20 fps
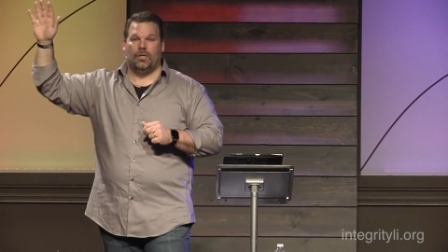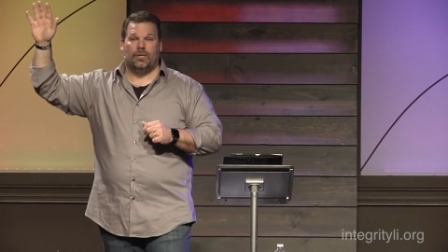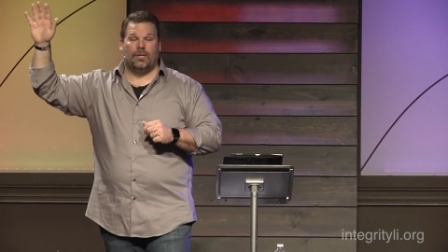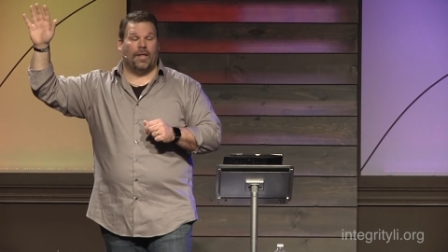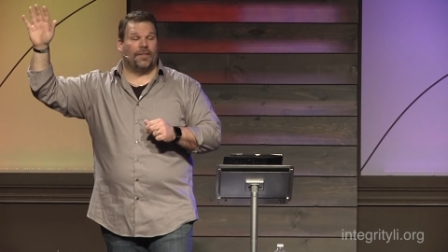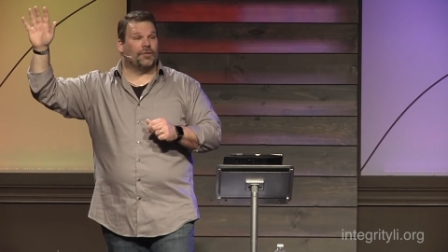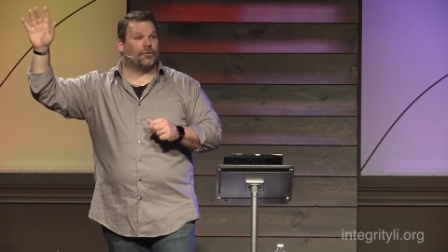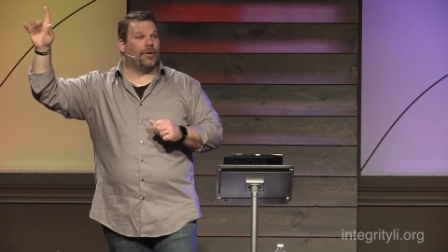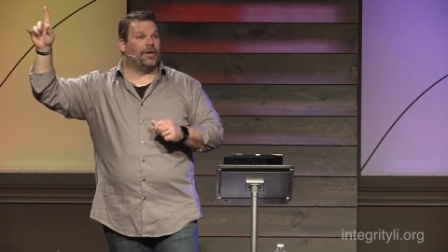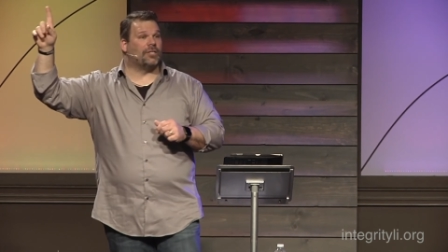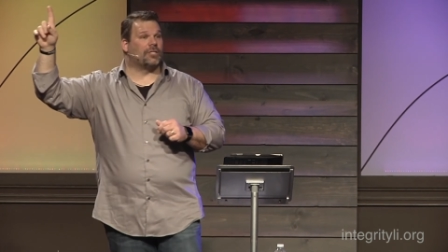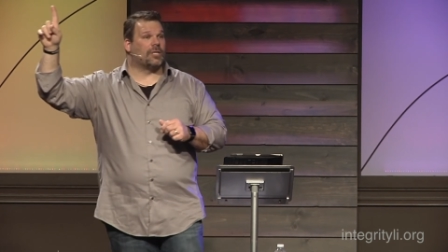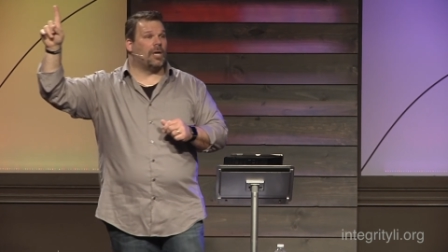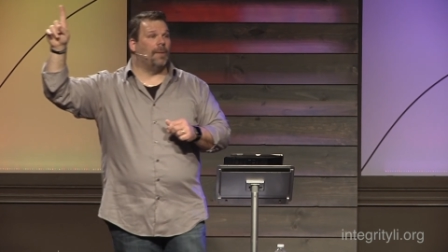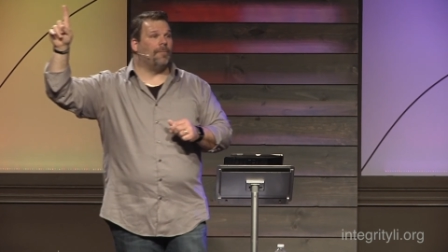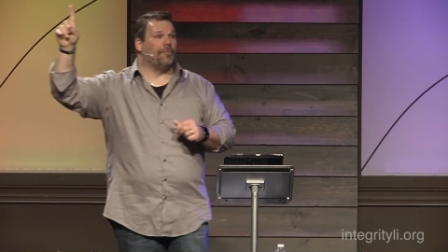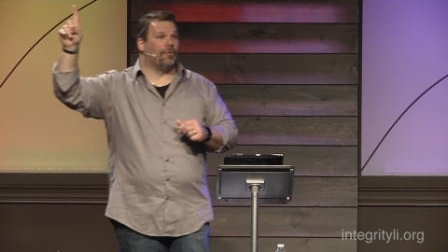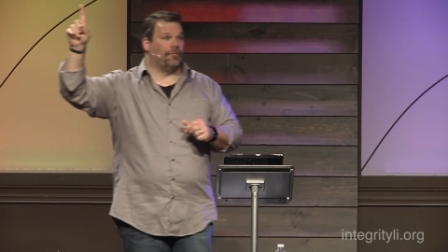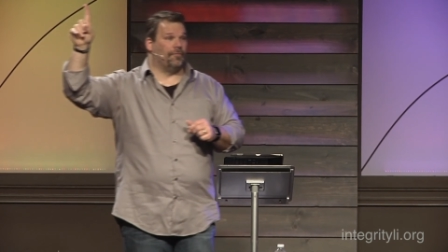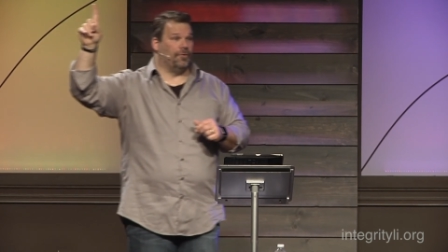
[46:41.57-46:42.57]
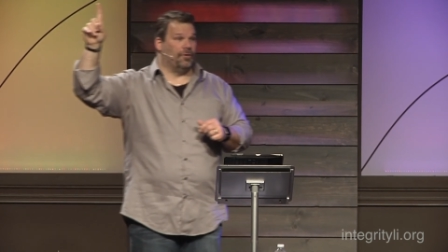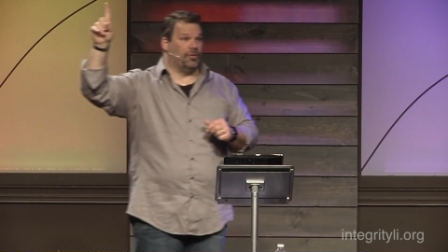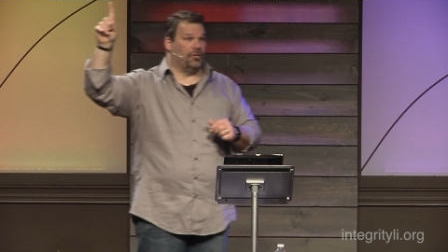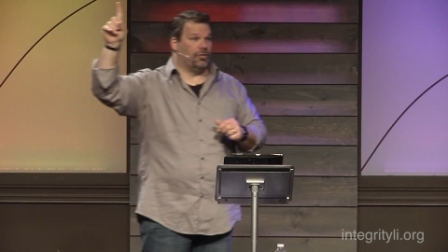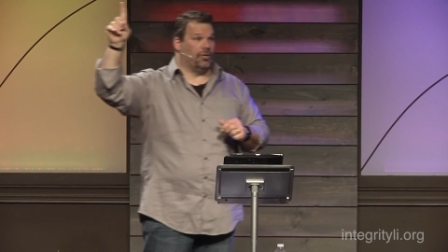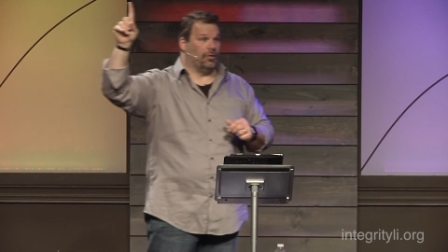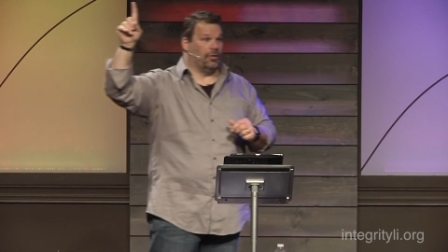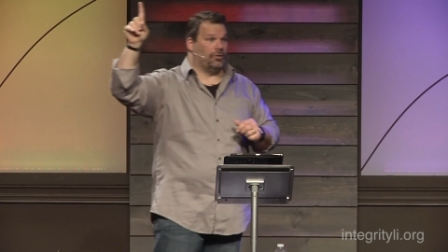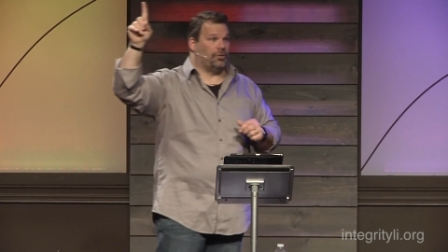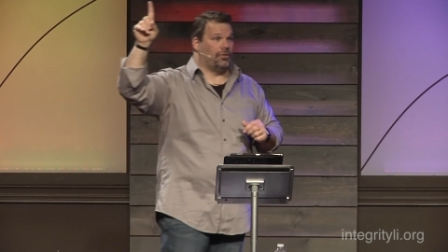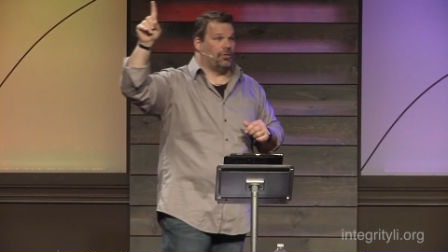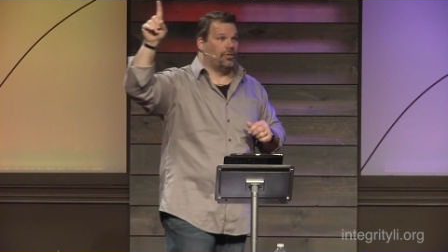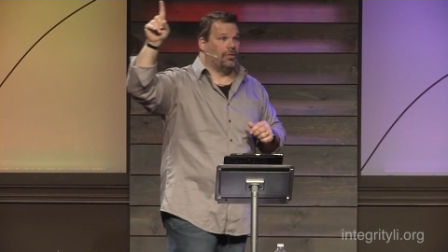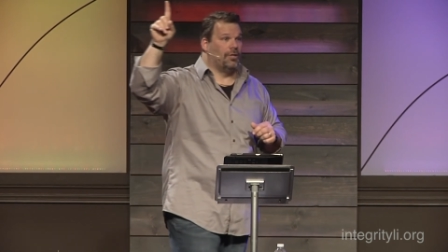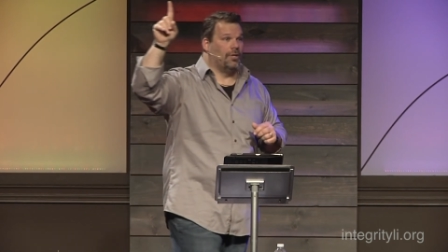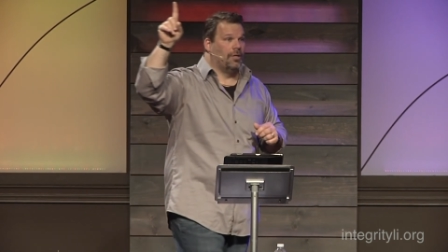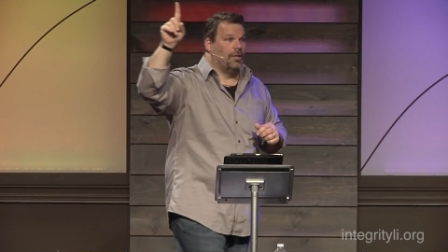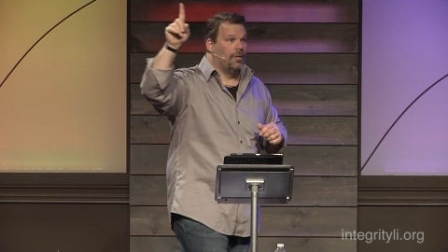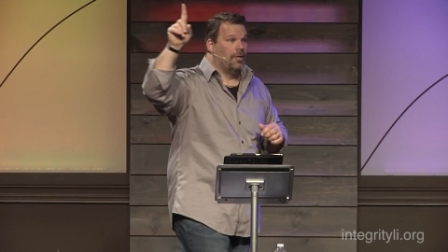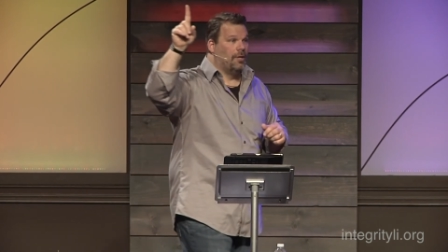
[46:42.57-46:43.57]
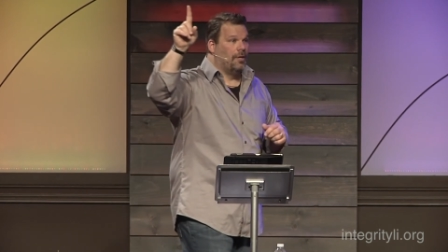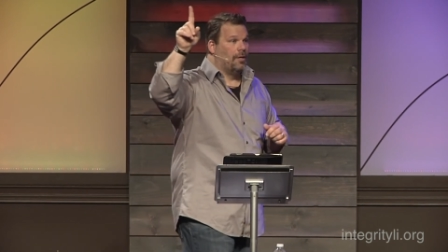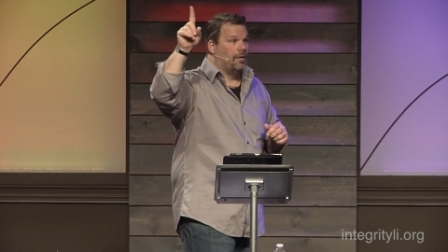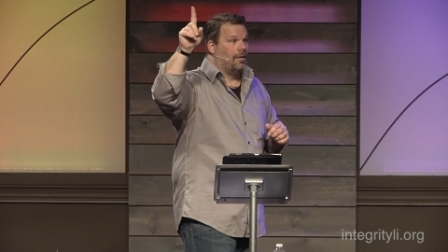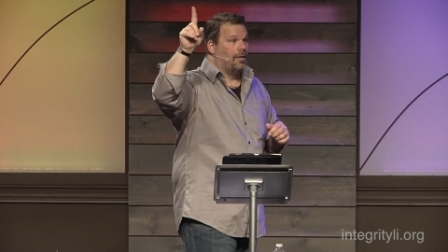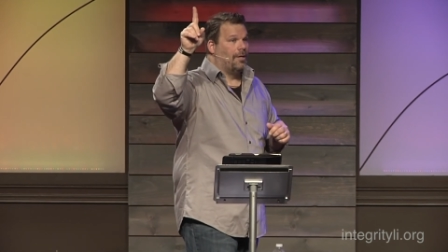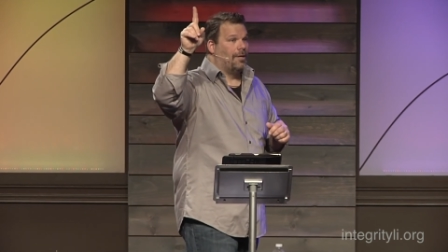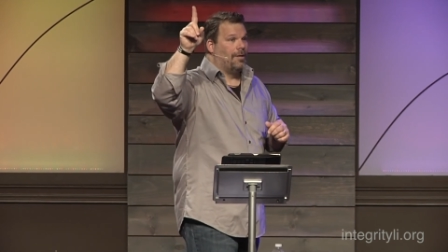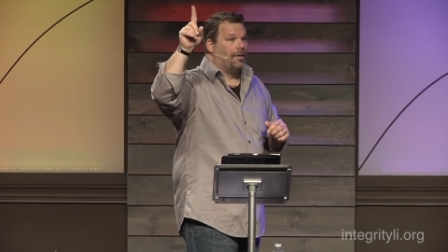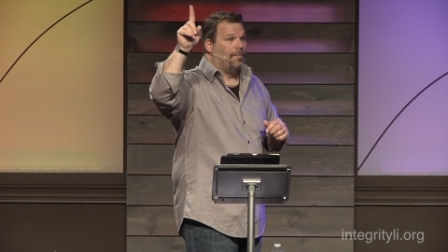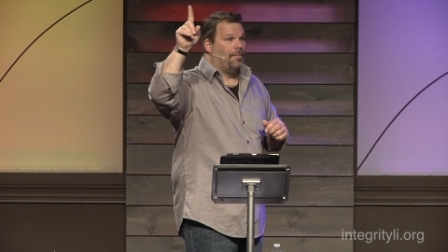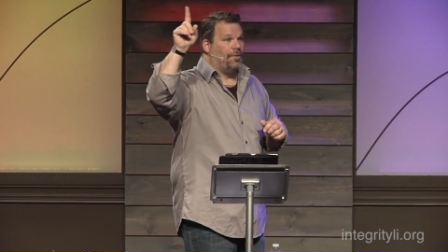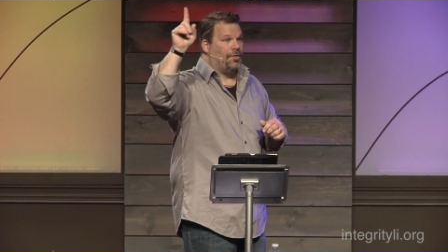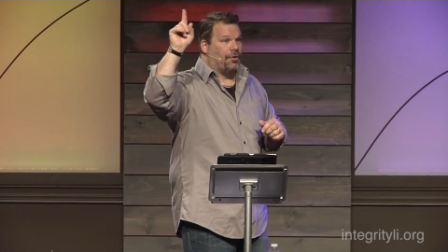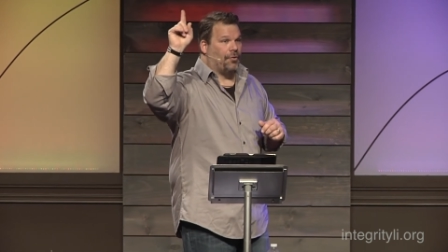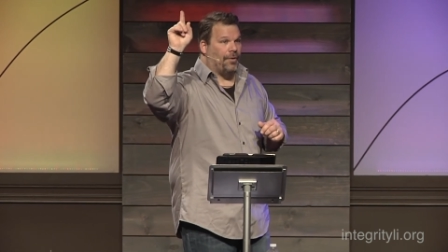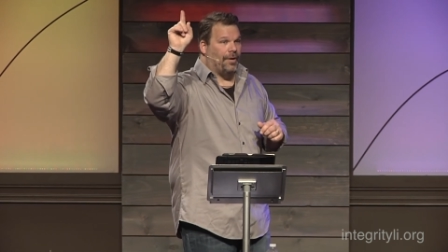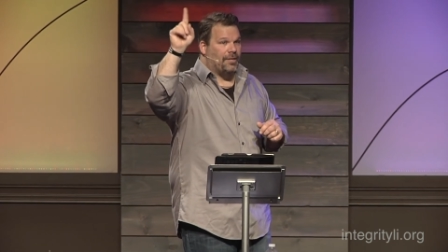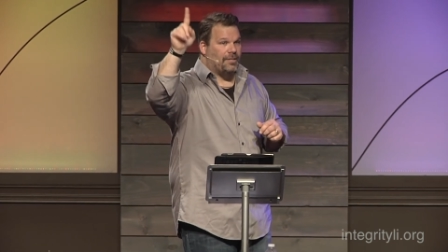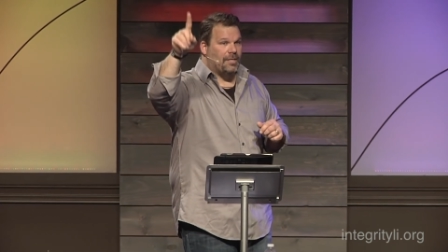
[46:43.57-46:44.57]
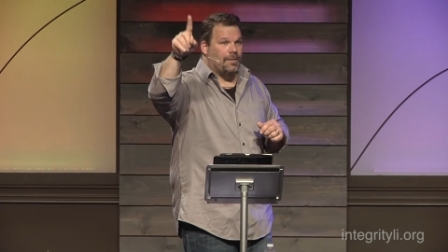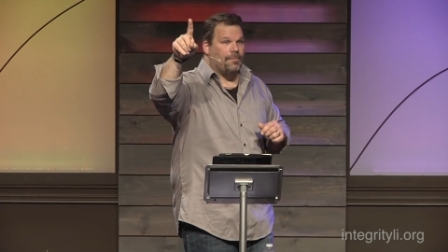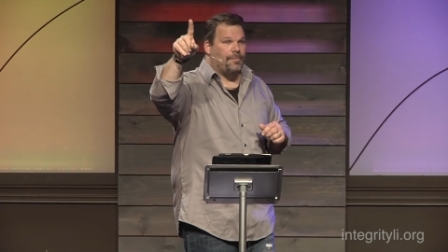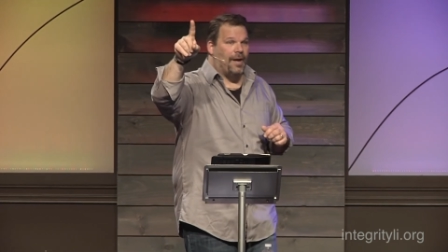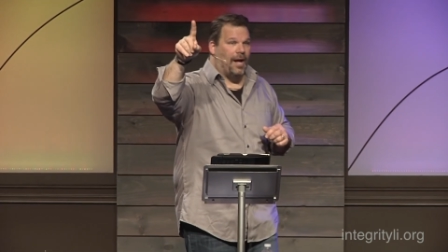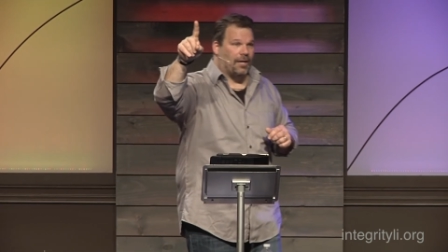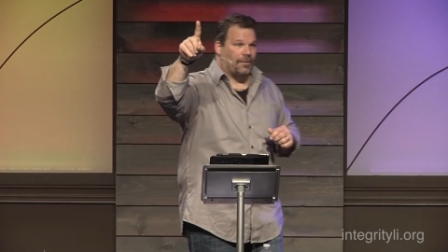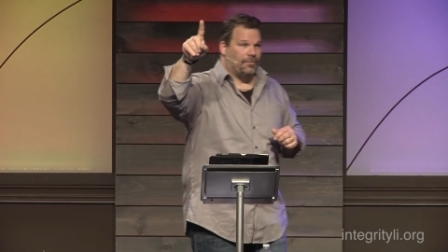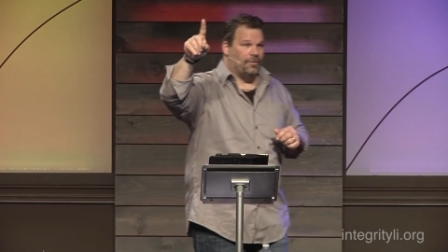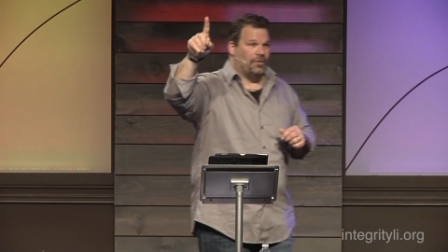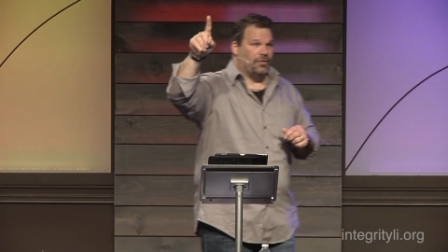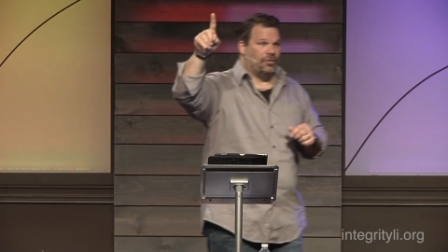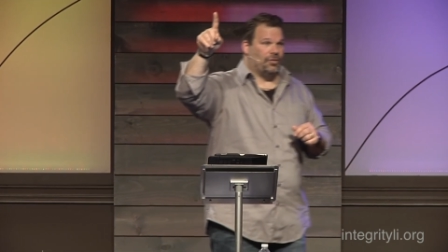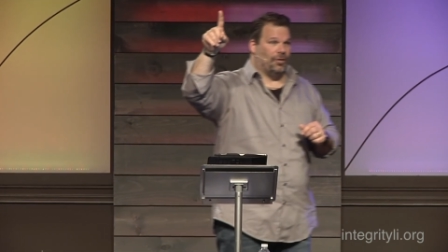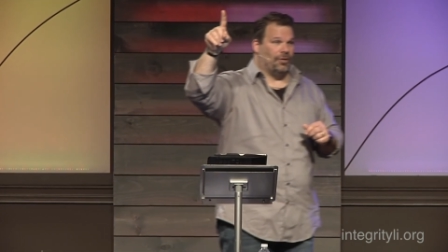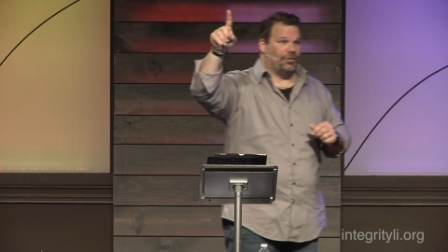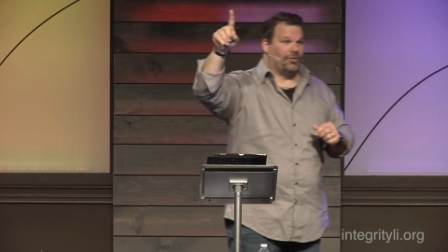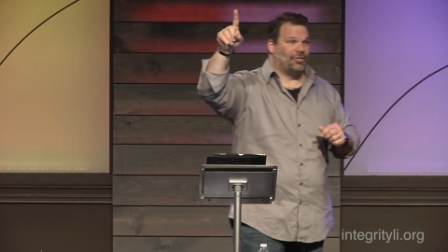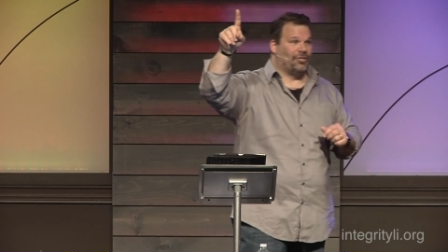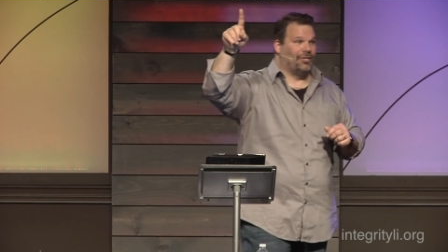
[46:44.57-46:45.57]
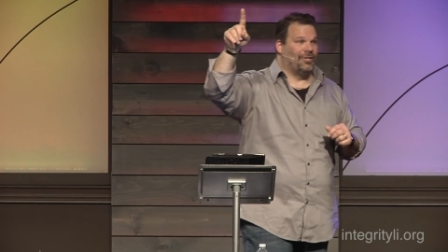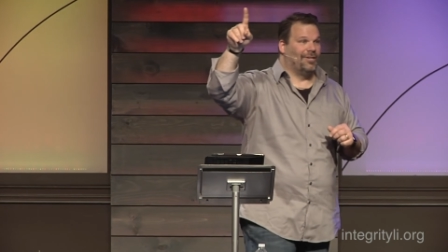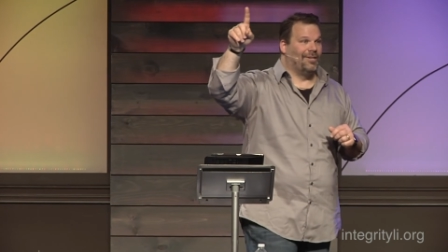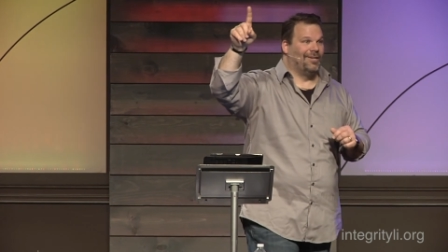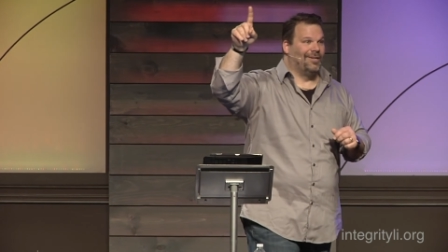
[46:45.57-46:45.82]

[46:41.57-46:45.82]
Not the greatest comfort for the church, but the greatest impact for the church.